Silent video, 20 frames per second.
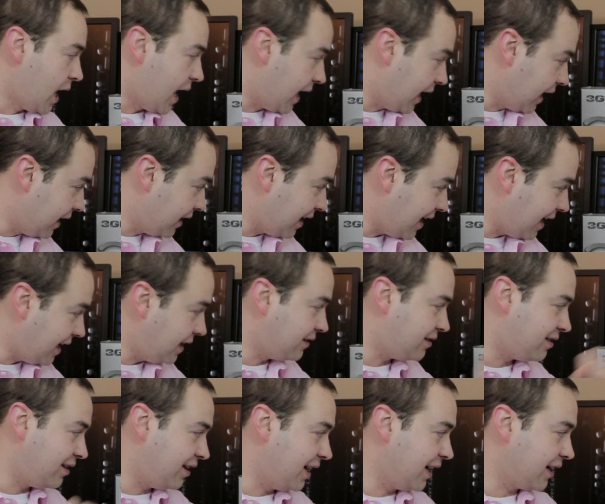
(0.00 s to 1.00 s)
And
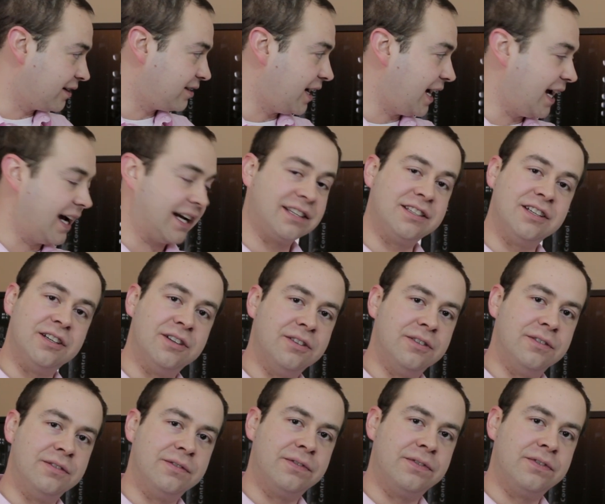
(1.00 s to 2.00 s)
ACX
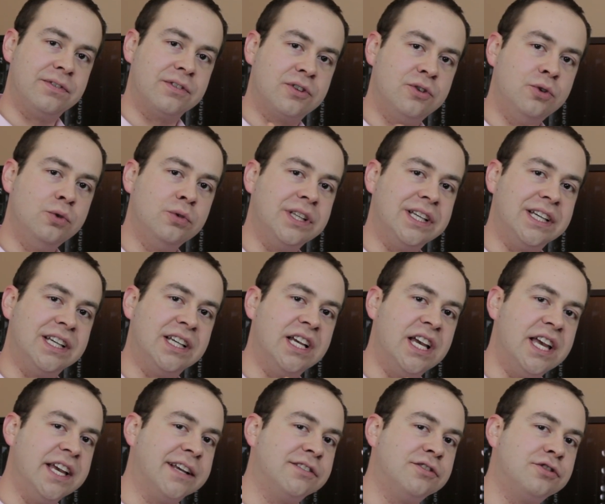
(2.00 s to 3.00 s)
active,
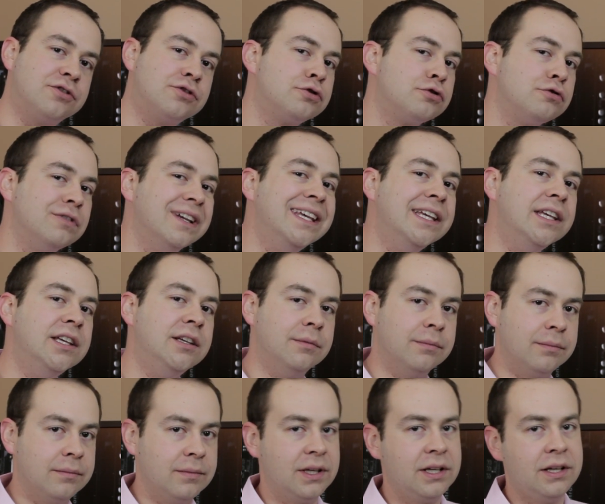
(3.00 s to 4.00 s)
cooling
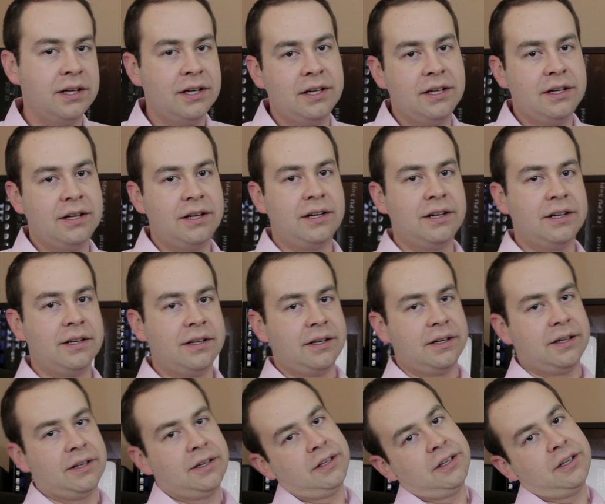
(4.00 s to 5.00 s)
extreme.
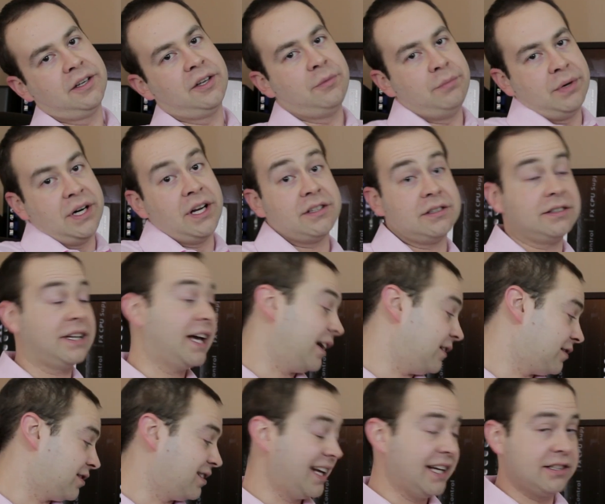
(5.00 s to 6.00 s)
But other than
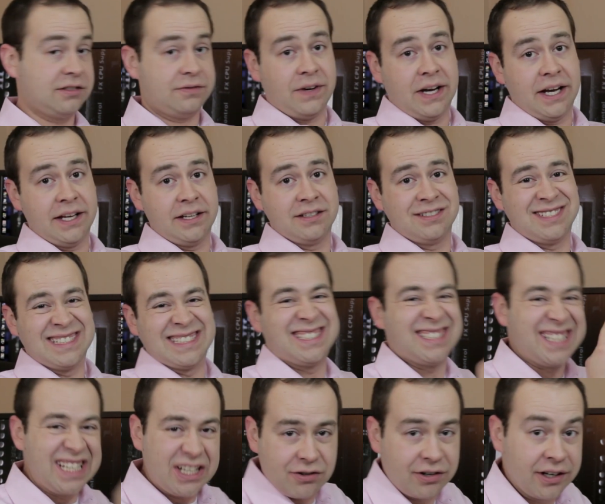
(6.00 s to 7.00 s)
that, it's classified. It's
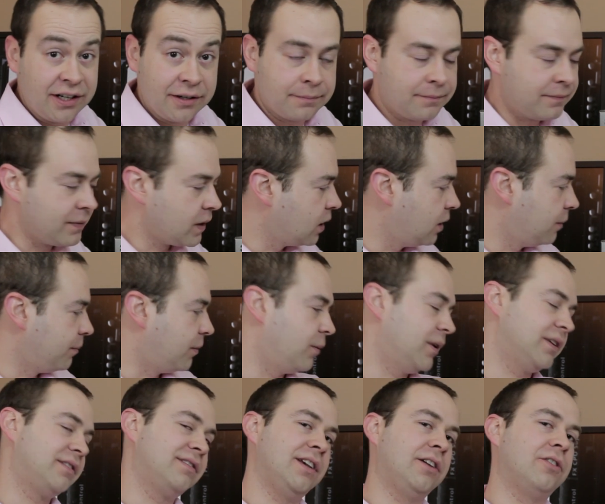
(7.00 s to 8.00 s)
secret. But
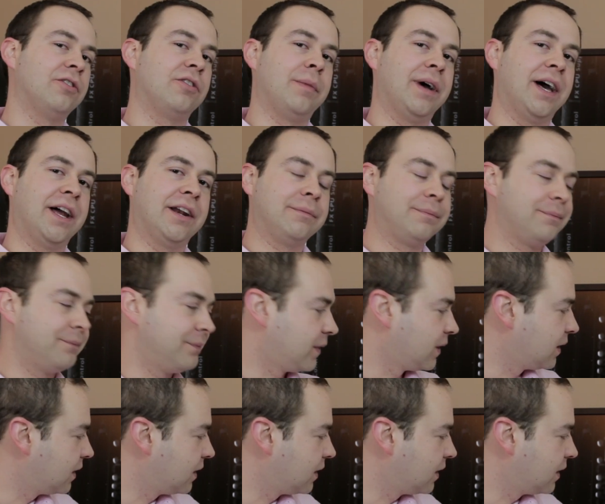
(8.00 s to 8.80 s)
what's secret about it?